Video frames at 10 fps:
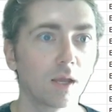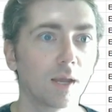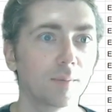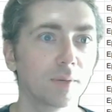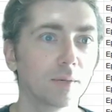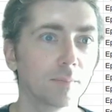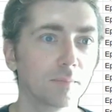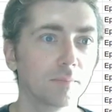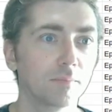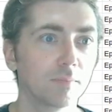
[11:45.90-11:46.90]
I'm going to
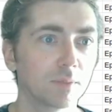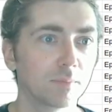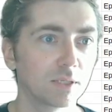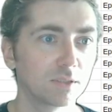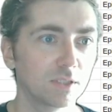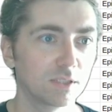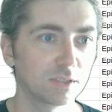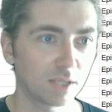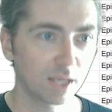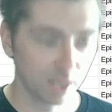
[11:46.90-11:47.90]
minimize these
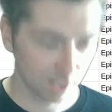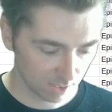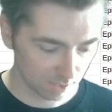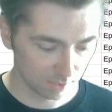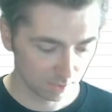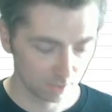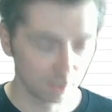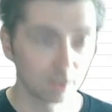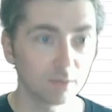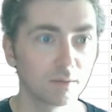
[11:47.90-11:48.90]
again.
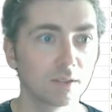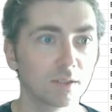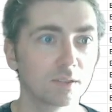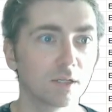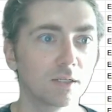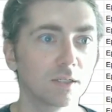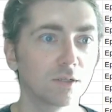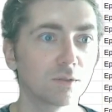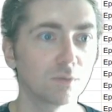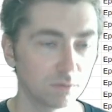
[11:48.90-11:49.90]
Let's
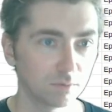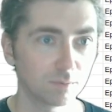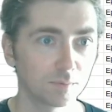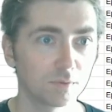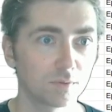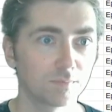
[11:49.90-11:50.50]
undo. Oops.